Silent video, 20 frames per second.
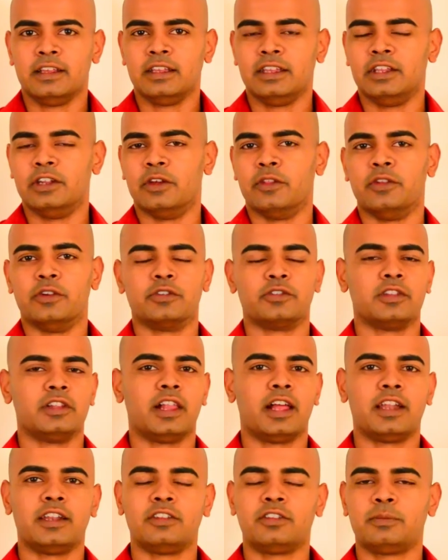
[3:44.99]
you know, there's a
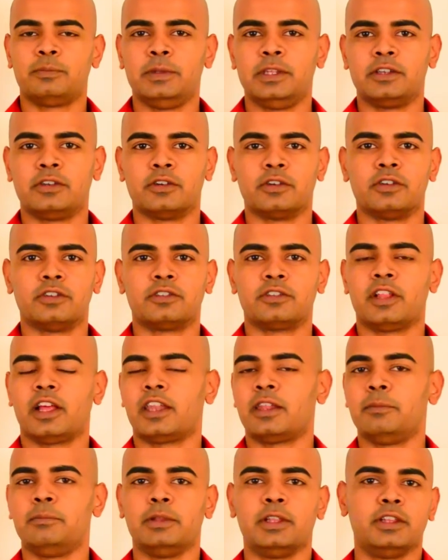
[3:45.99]
lot of speakers, a
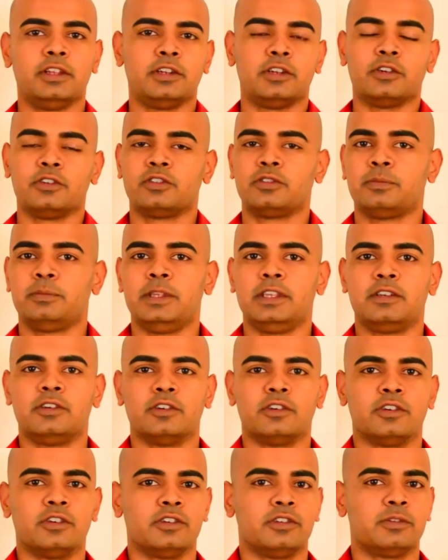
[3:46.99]
lot of millionaire
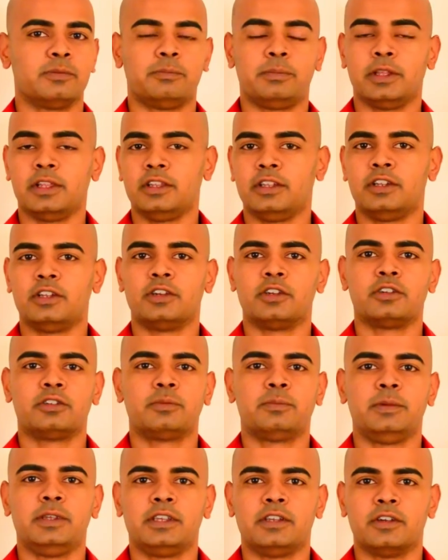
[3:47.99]
speakers, billionaire
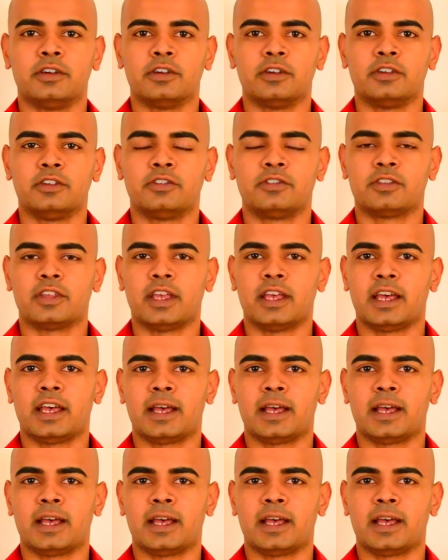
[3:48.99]
speakers,